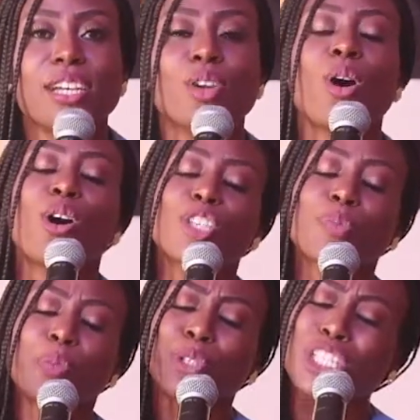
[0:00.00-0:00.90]
And all God's
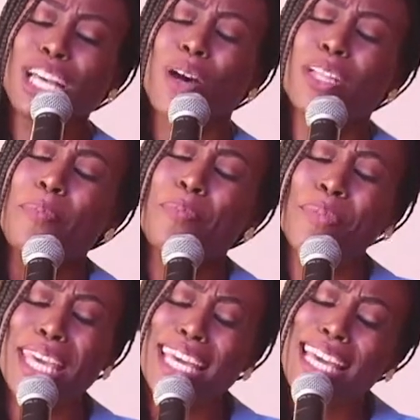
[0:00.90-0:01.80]
people shout a
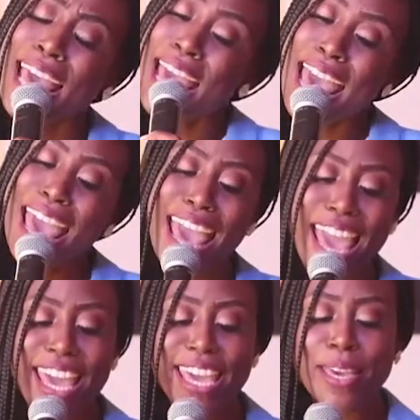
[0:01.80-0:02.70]
big
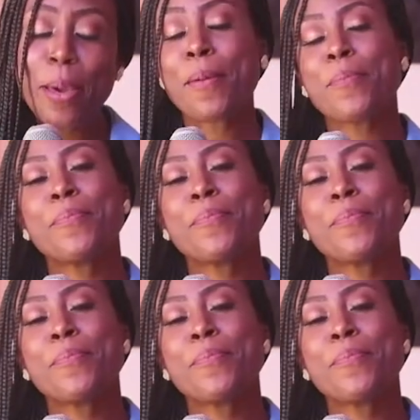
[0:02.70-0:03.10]
Amen.